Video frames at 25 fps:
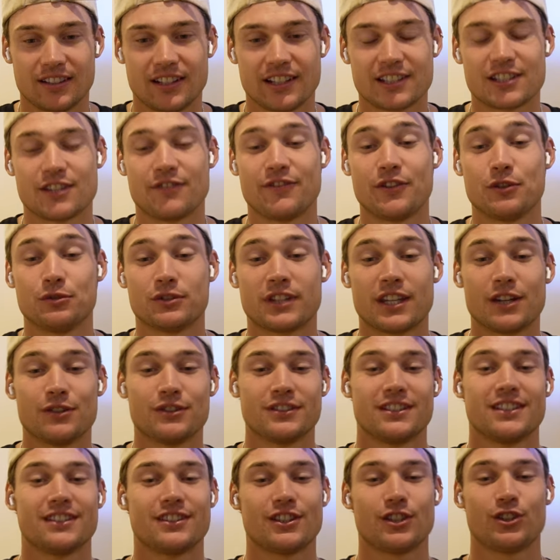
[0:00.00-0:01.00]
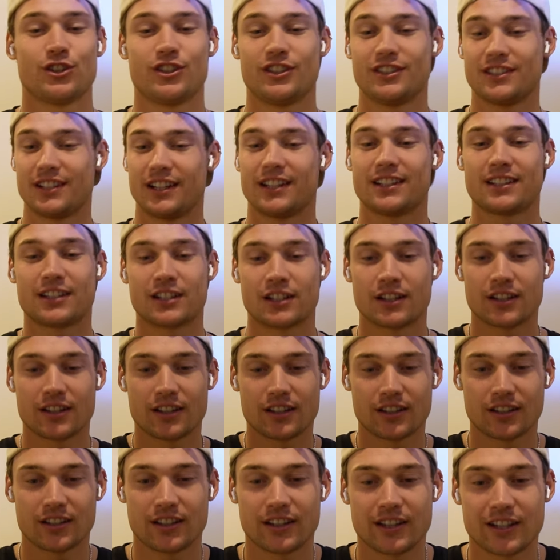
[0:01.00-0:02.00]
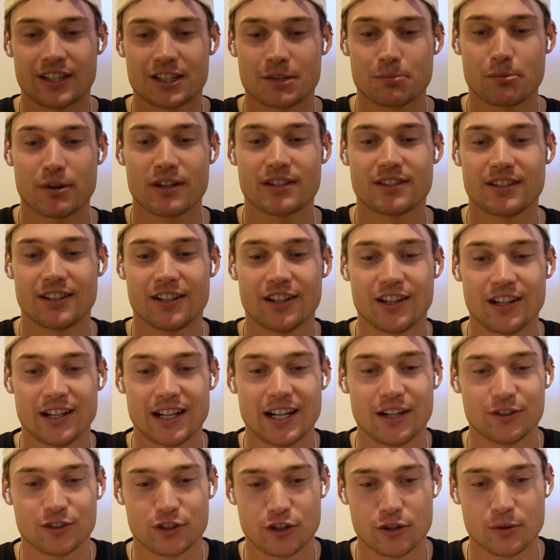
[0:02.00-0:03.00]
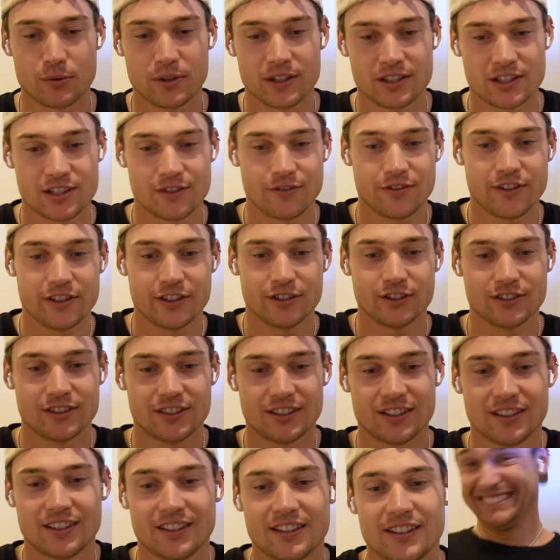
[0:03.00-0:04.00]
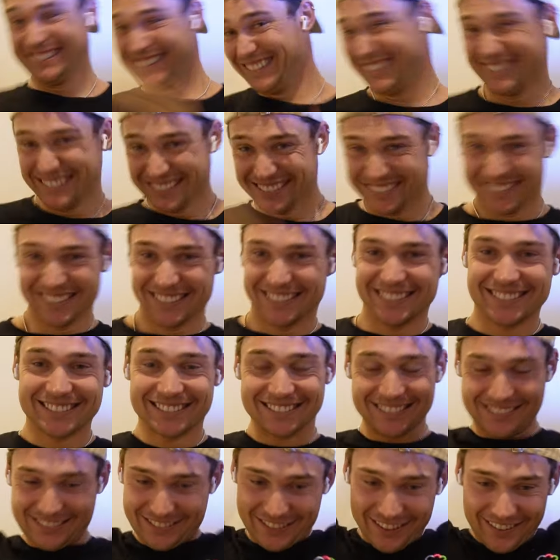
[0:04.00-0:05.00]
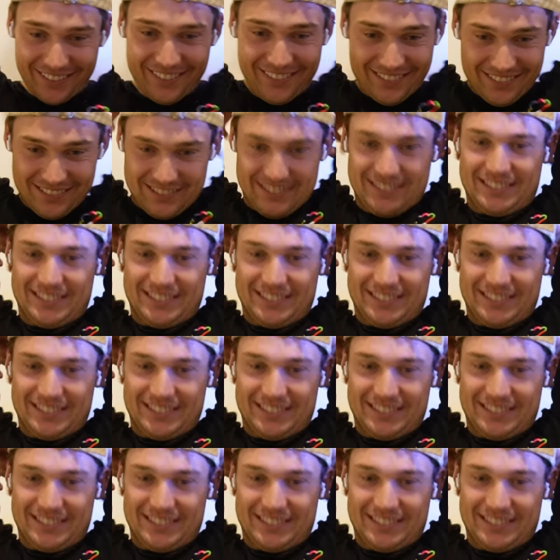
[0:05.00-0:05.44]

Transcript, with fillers: Like, she feels guilty, so she's like expressing her, how the way she feels. Go!